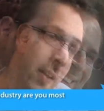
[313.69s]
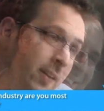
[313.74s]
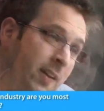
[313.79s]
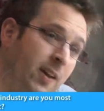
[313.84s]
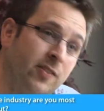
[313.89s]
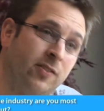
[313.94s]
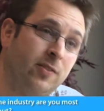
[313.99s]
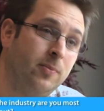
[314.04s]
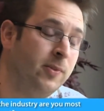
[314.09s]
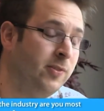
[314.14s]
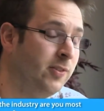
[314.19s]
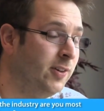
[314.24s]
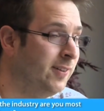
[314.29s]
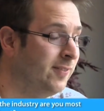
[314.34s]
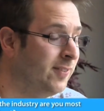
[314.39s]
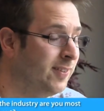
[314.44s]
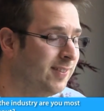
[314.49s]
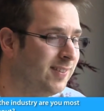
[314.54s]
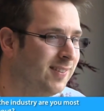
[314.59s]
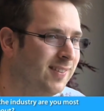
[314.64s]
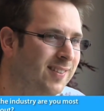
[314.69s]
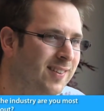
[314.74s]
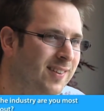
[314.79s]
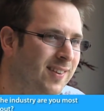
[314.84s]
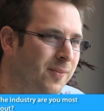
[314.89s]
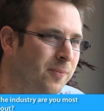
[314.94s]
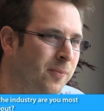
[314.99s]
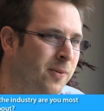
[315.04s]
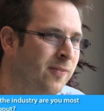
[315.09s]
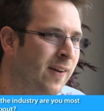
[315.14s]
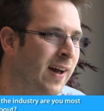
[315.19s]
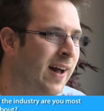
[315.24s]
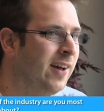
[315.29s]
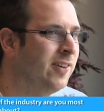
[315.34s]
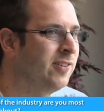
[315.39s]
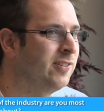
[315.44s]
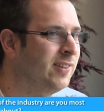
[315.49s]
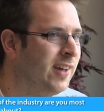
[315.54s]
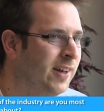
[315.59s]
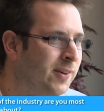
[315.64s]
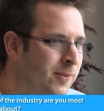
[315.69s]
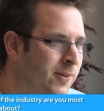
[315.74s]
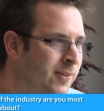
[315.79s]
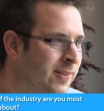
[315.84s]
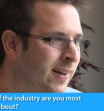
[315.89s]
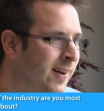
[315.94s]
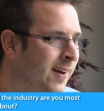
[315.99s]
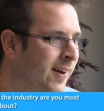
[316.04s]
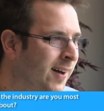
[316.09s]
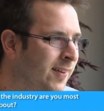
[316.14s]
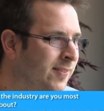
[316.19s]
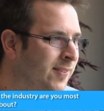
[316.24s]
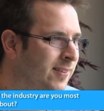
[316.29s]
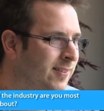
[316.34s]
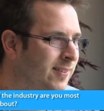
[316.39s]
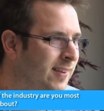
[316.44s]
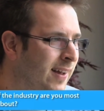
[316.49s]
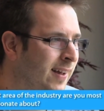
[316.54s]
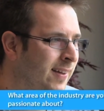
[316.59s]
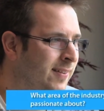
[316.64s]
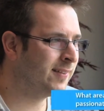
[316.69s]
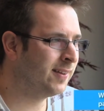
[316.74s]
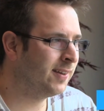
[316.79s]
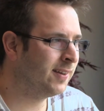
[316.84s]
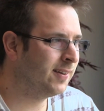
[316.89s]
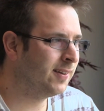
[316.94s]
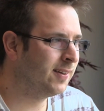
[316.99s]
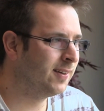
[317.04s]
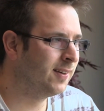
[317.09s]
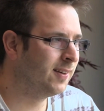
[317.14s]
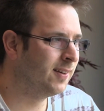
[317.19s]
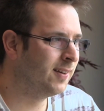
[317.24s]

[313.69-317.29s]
Customer service, without a shadow of a doubt, understanding